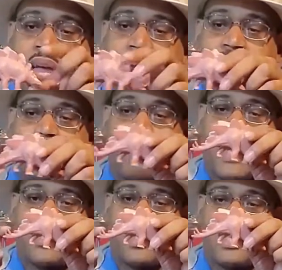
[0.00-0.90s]
and the
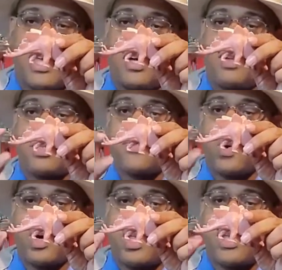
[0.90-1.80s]
spikes in the tail. There's
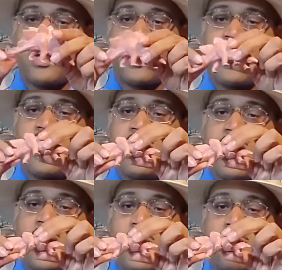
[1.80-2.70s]
four here.
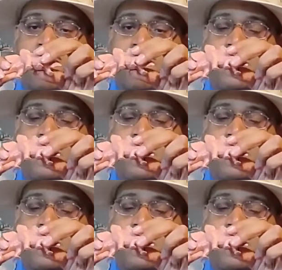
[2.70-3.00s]
Um,